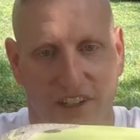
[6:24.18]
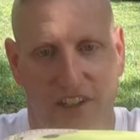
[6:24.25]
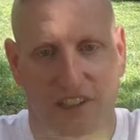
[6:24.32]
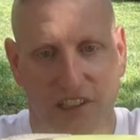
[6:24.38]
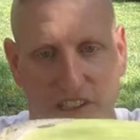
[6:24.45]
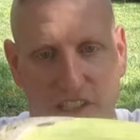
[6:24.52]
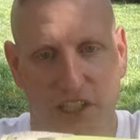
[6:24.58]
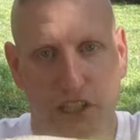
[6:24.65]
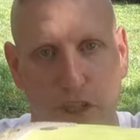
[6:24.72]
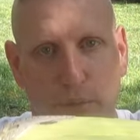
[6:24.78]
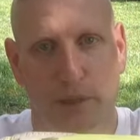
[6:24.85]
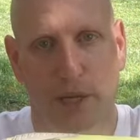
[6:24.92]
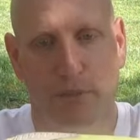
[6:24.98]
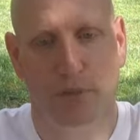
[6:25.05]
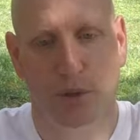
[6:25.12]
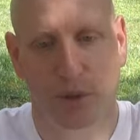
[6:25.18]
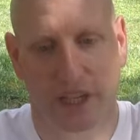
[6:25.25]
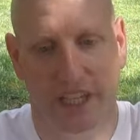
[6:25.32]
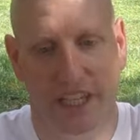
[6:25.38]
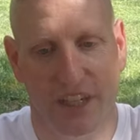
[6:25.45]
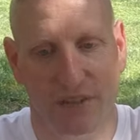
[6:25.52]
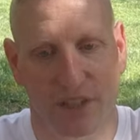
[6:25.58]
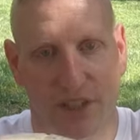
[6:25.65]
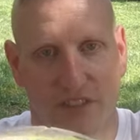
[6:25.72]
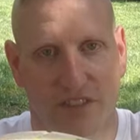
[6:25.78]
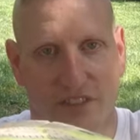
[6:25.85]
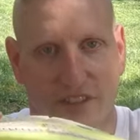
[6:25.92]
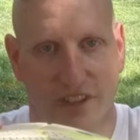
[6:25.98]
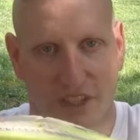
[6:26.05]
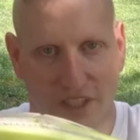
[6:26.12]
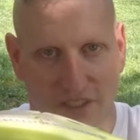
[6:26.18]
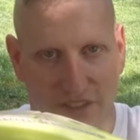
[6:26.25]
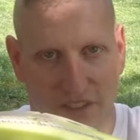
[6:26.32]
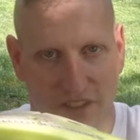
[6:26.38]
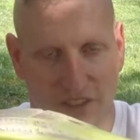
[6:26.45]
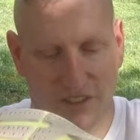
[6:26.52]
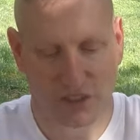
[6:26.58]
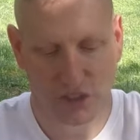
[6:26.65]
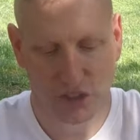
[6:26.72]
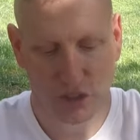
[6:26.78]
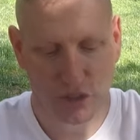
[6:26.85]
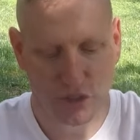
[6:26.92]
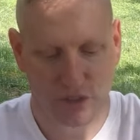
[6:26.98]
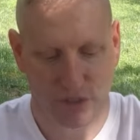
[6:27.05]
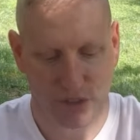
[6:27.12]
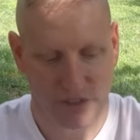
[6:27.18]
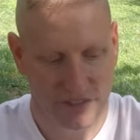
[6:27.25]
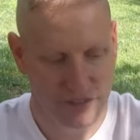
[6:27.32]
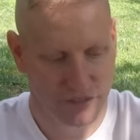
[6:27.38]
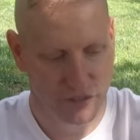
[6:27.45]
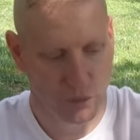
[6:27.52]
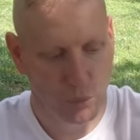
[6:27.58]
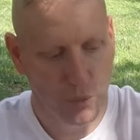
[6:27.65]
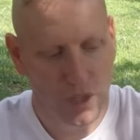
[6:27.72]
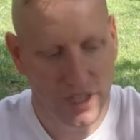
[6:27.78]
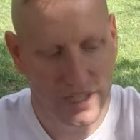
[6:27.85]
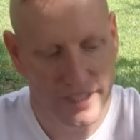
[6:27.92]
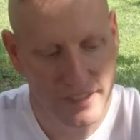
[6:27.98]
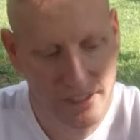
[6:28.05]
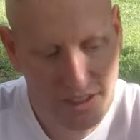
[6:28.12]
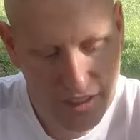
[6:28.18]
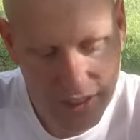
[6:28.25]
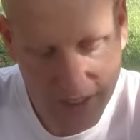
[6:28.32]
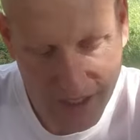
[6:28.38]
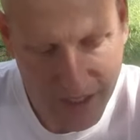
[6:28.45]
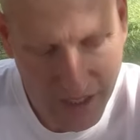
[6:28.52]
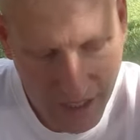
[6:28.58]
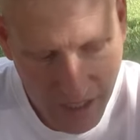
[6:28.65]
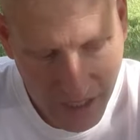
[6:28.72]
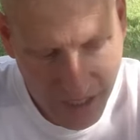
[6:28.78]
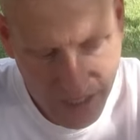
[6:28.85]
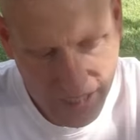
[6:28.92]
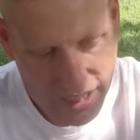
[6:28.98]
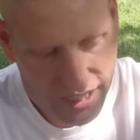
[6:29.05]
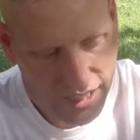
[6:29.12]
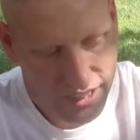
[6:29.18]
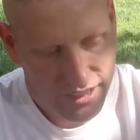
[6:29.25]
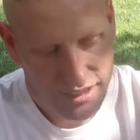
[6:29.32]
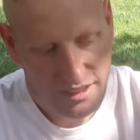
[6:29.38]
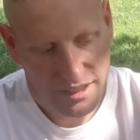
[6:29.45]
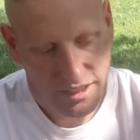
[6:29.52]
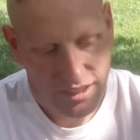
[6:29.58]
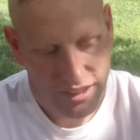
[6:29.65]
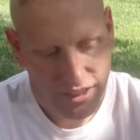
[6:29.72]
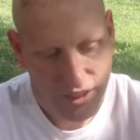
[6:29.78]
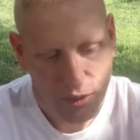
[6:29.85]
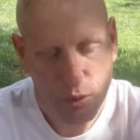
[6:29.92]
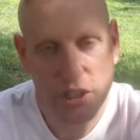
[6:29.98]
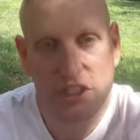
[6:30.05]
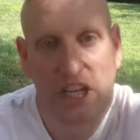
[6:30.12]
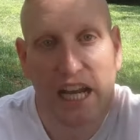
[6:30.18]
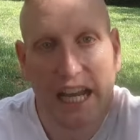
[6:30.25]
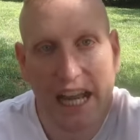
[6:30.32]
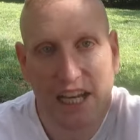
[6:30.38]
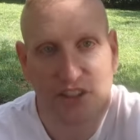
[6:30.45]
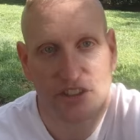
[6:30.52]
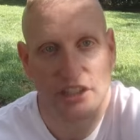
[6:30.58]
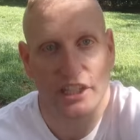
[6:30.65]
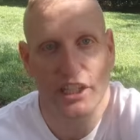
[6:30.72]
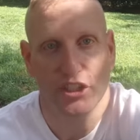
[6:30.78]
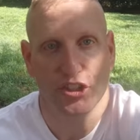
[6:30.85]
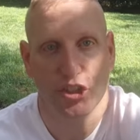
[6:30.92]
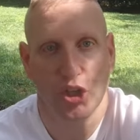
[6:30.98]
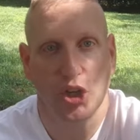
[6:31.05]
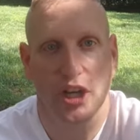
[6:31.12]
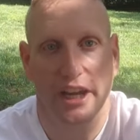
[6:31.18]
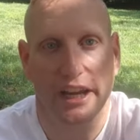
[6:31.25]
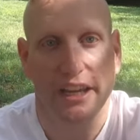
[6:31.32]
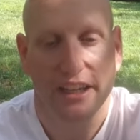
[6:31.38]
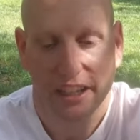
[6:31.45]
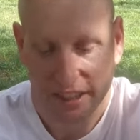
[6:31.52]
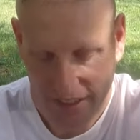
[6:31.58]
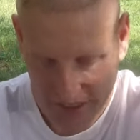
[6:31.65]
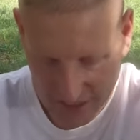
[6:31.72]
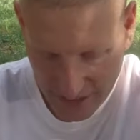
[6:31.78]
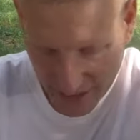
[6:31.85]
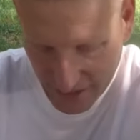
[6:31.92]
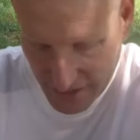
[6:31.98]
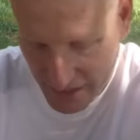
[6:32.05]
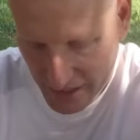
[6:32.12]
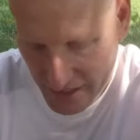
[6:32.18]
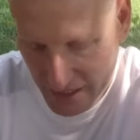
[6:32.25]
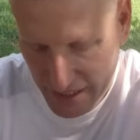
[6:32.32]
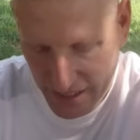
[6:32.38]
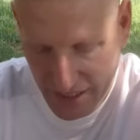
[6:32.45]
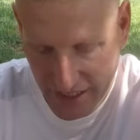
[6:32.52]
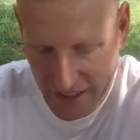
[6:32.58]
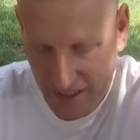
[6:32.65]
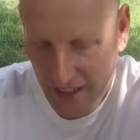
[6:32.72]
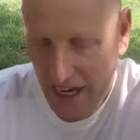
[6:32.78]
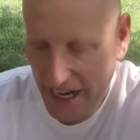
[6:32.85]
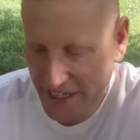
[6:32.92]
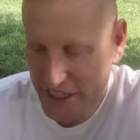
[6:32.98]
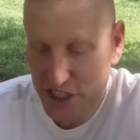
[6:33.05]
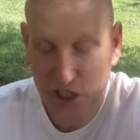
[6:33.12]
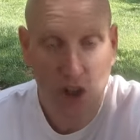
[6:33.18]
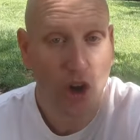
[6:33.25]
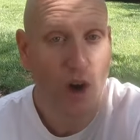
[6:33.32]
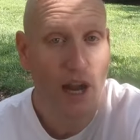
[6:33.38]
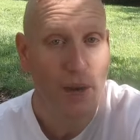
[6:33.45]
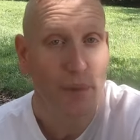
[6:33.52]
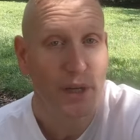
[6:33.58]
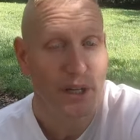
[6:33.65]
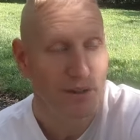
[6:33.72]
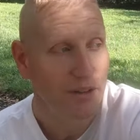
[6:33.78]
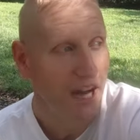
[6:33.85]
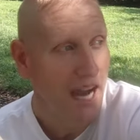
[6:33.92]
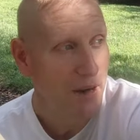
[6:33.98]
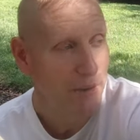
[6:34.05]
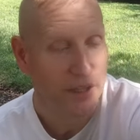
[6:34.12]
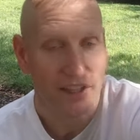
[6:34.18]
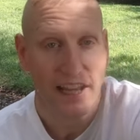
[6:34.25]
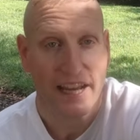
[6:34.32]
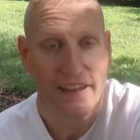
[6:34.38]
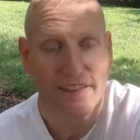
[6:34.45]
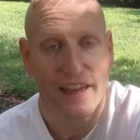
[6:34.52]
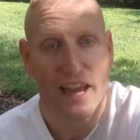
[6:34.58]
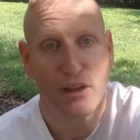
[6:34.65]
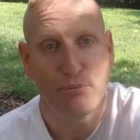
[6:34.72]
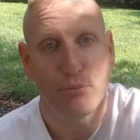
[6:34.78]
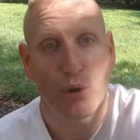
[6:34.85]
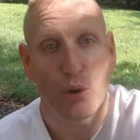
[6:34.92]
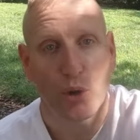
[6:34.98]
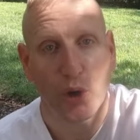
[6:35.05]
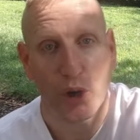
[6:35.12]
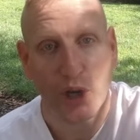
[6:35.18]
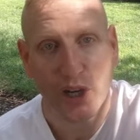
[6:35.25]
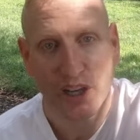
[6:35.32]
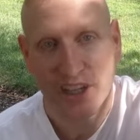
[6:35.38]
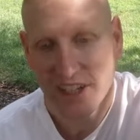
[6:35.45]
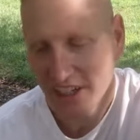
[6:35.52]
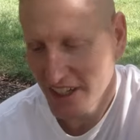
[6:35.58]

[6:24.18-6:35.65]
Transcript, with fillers: a little bit more give on on the two versus the one, uh, which I actually enjoy. Uh, I didn't know I would I would like that more